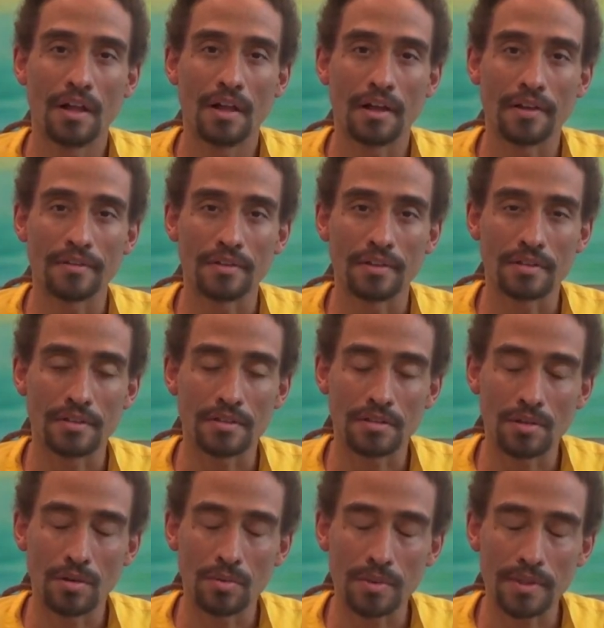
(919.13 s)
And it's
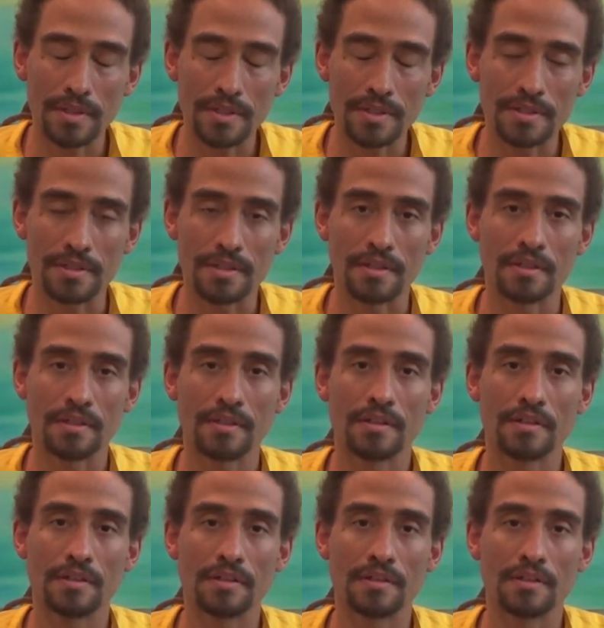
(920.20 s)
so easy
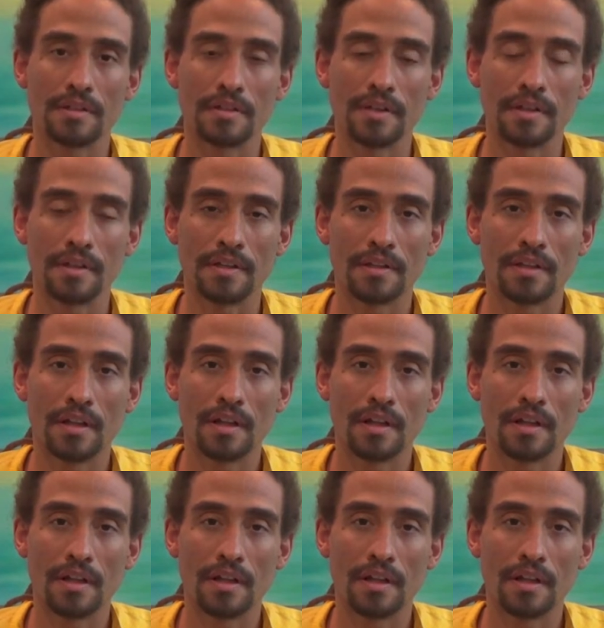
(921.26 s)
to get